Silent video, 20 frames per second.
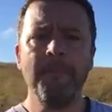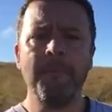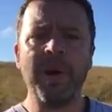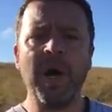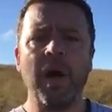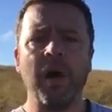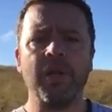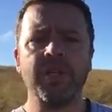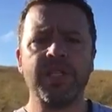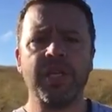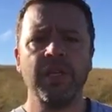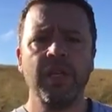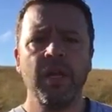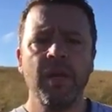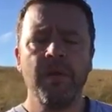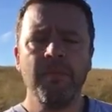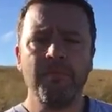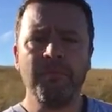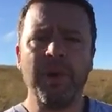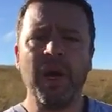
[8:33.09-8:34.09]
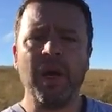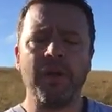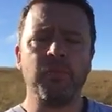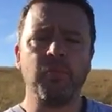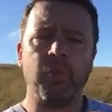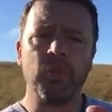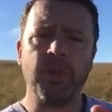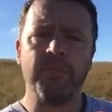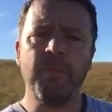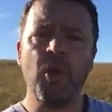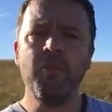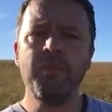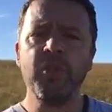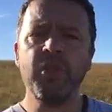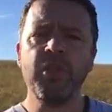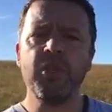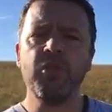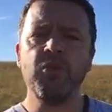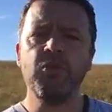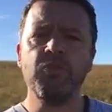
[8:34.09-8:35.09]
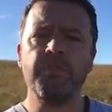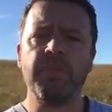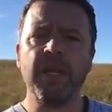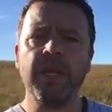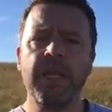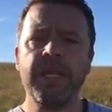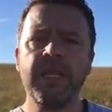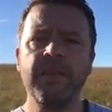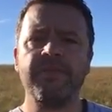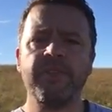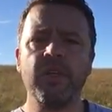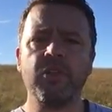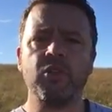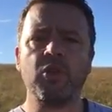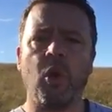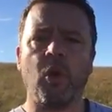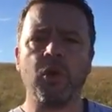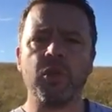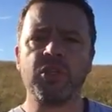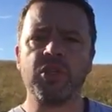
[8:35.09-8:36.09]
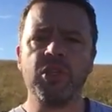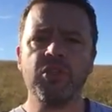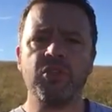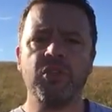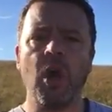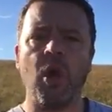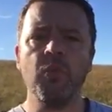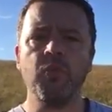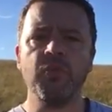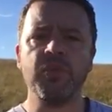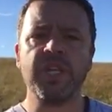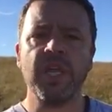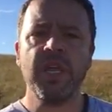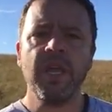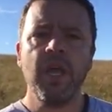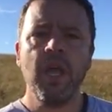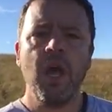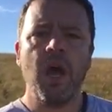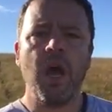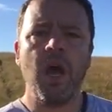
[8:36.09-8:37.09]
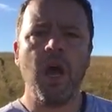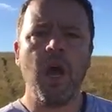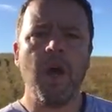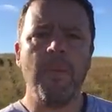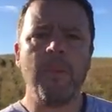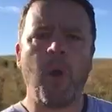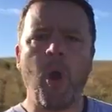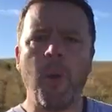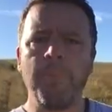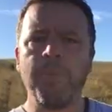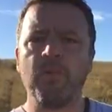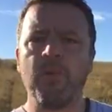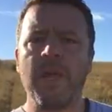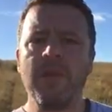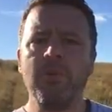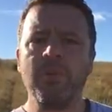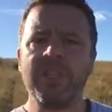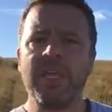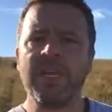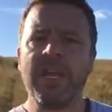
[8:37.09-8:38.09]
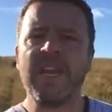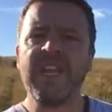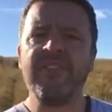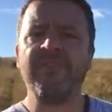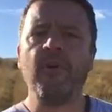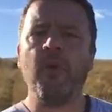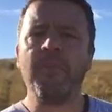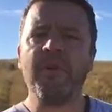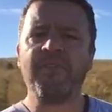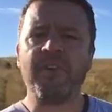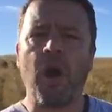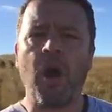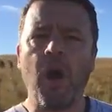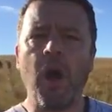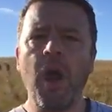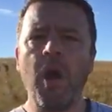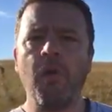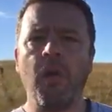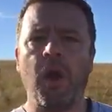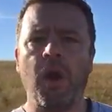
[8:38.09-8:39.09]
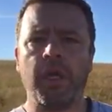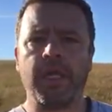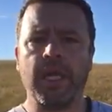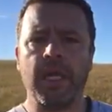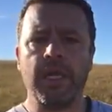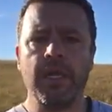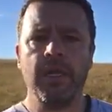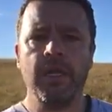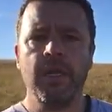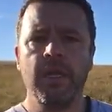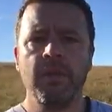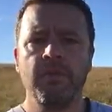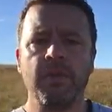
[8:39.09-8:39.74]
But the moment that you believe that dogs don't operate within any form of a hierarchy,